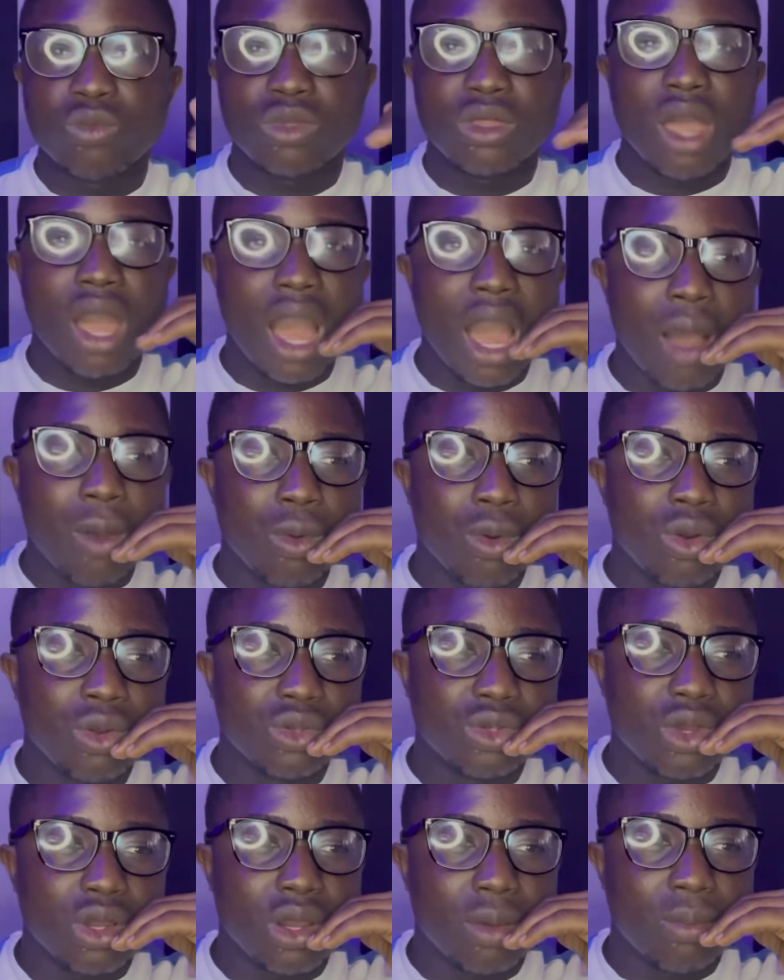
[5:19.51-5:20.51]
Now I'm going to
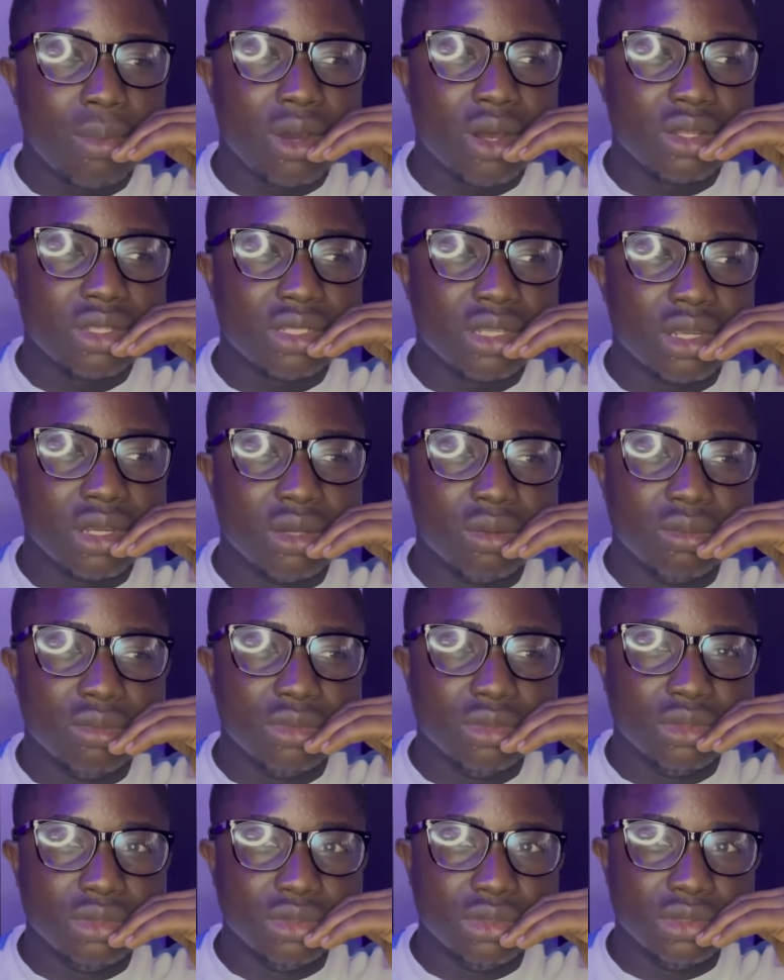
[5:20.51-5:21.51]
talk about
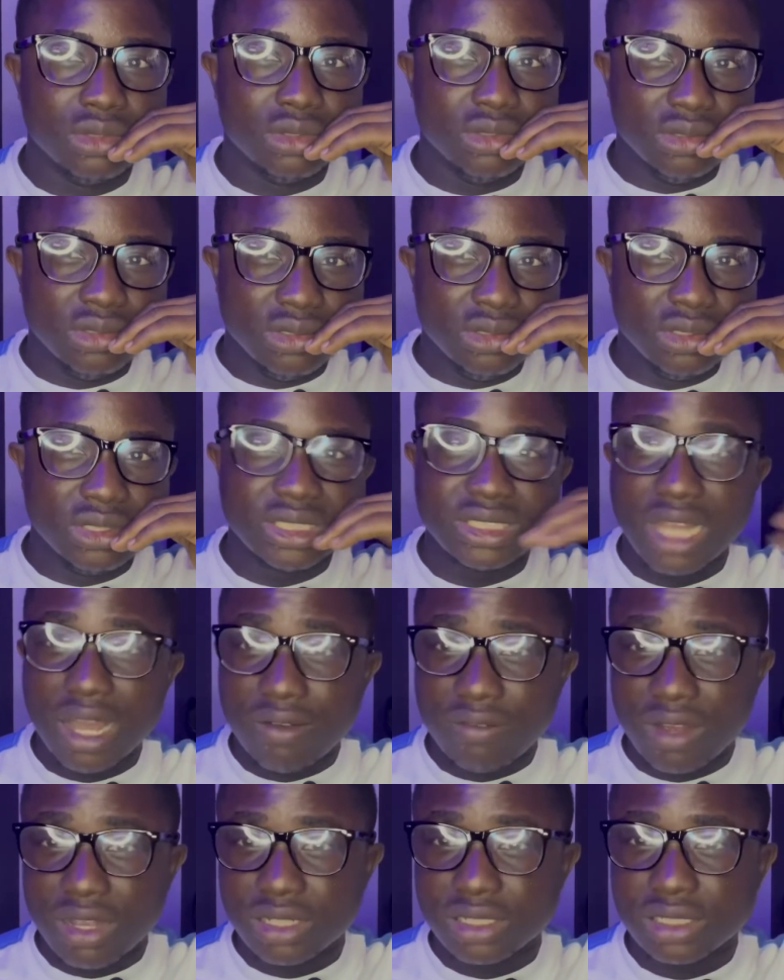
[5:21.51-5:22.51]

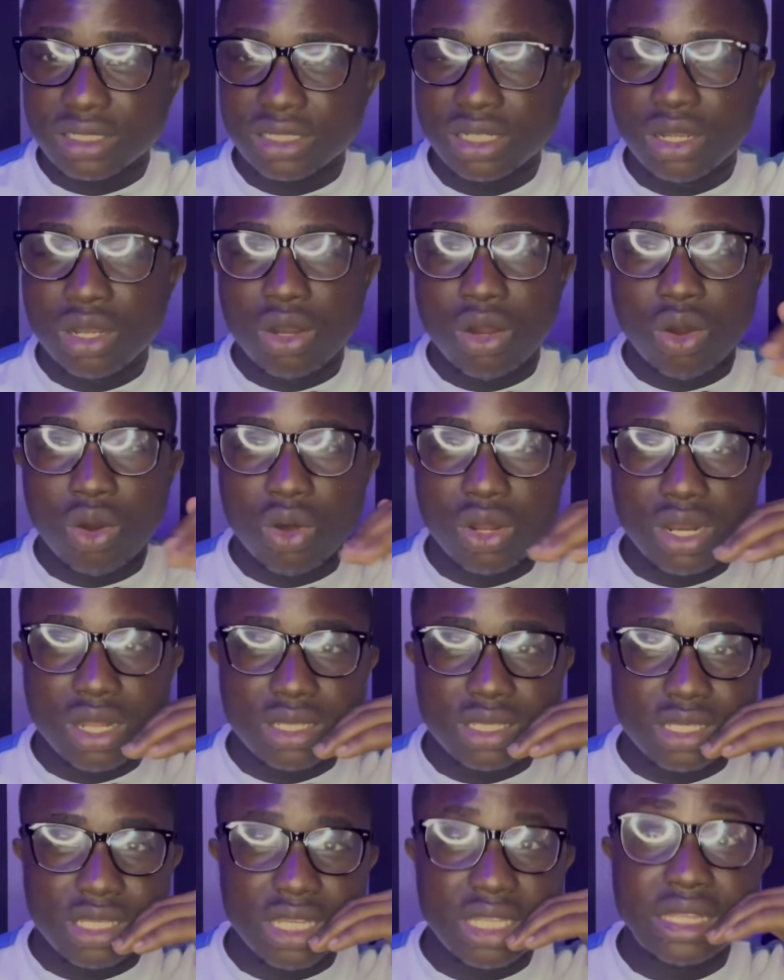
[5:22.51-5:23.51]
servers, or
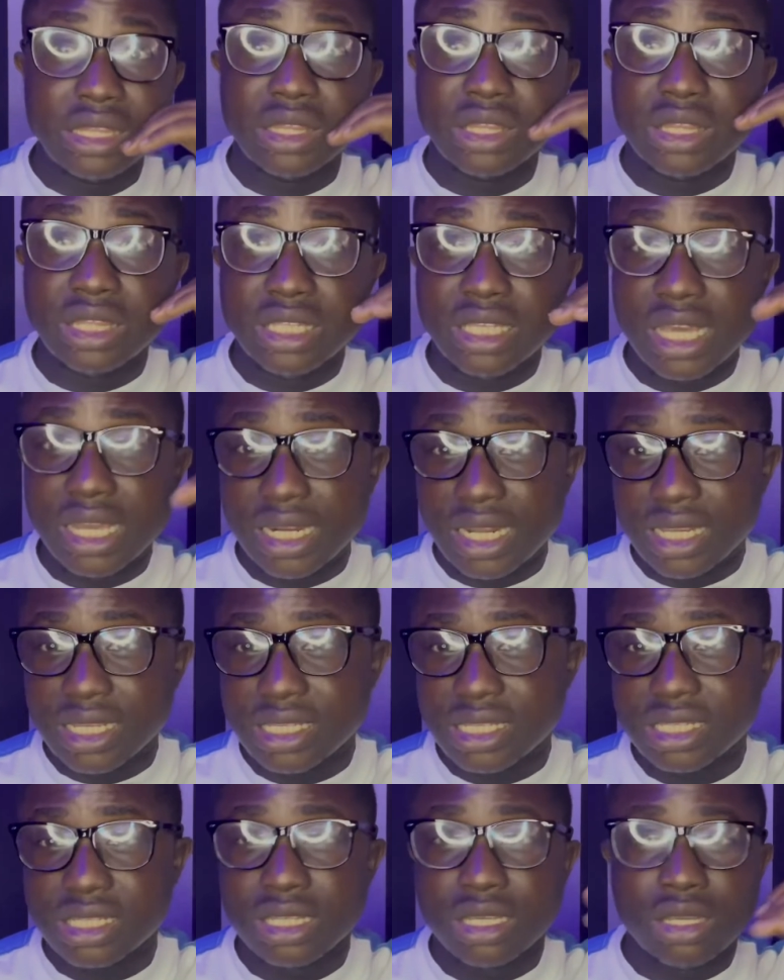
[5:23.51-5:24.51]
let's say
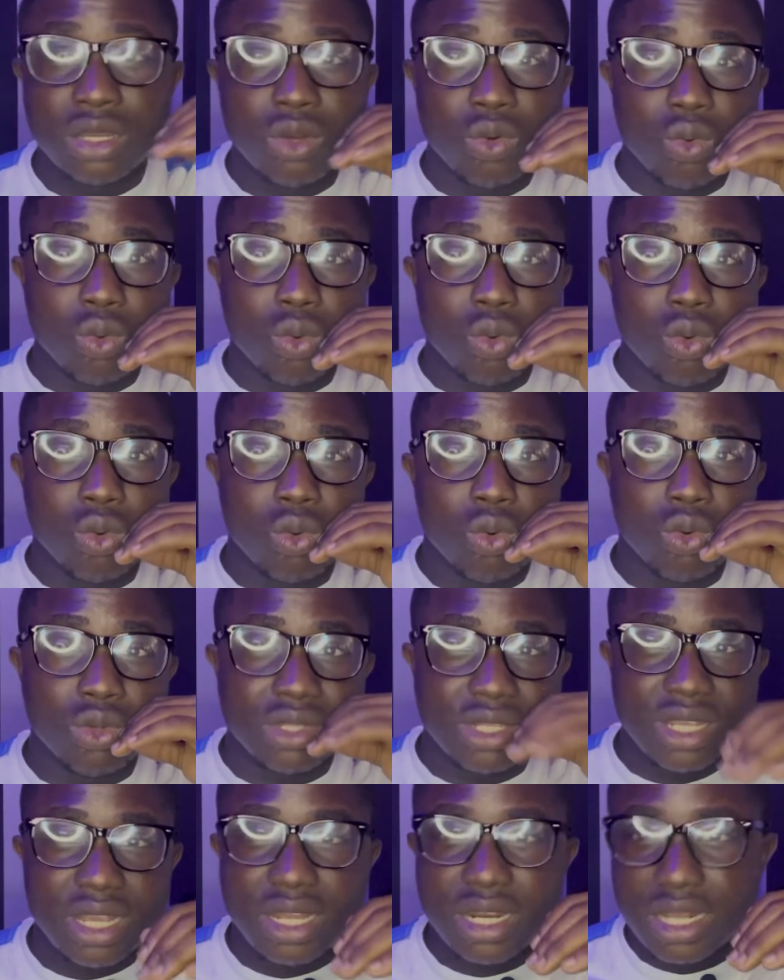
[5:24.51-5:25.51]
DNS. So
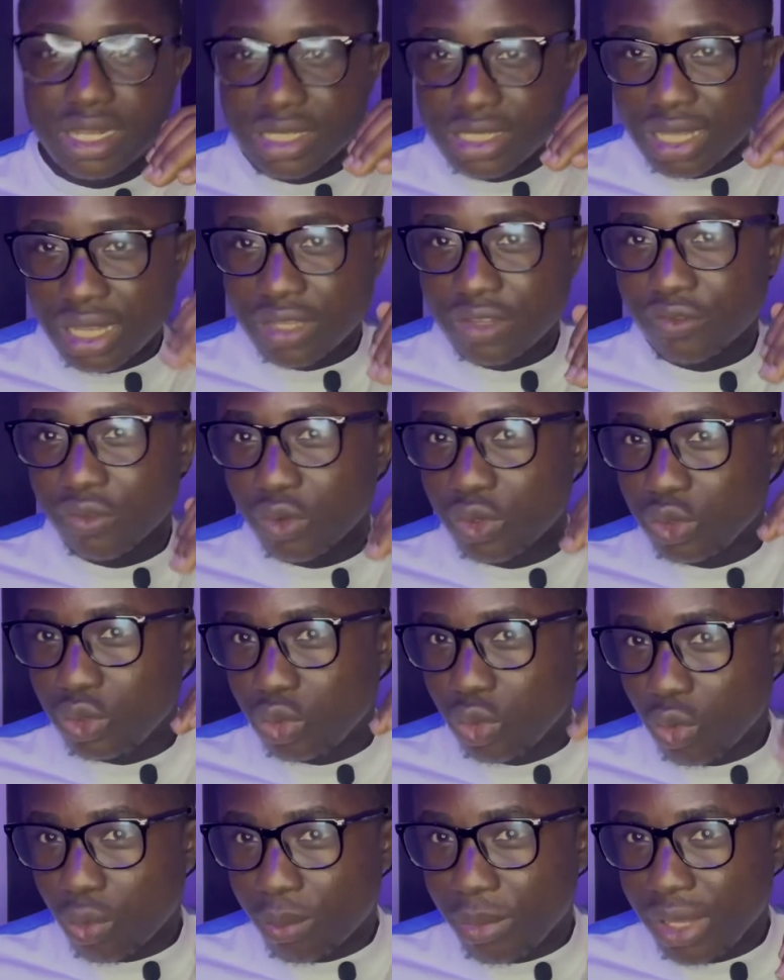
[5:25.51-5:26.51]
DNS stands for
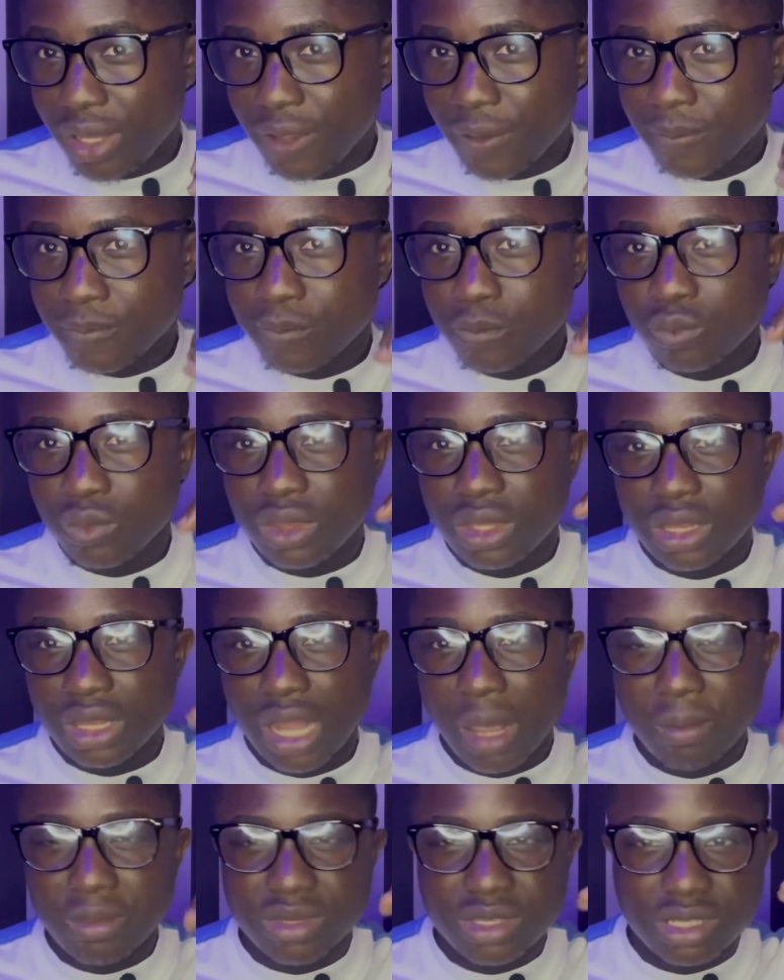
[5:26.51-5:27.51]
domain
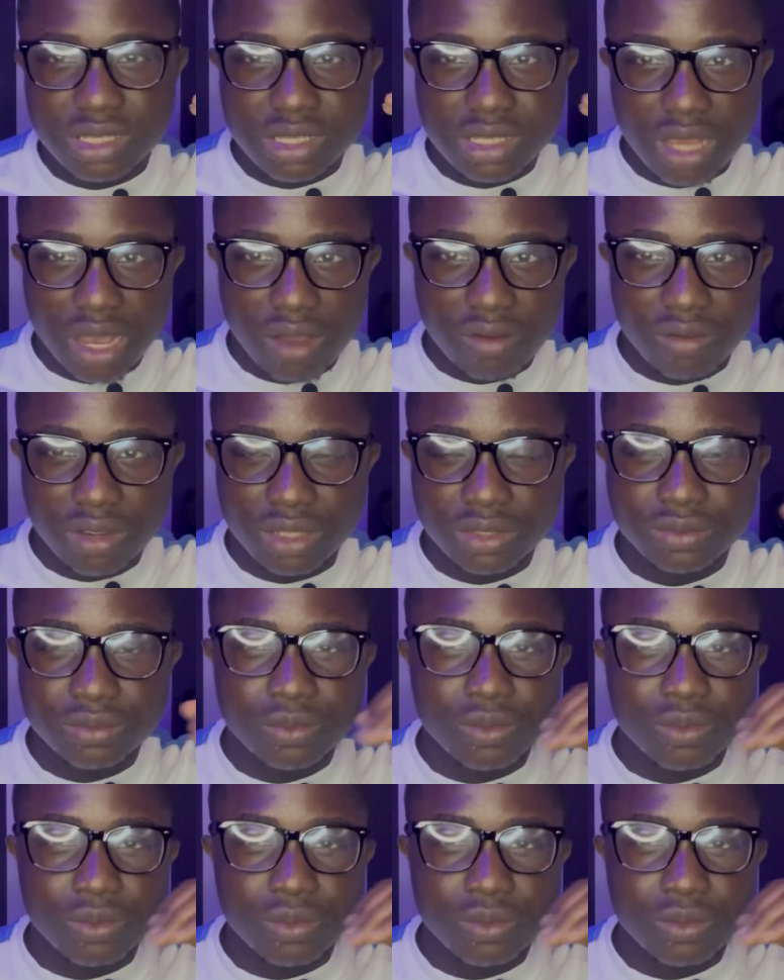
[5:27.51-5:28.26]
name server.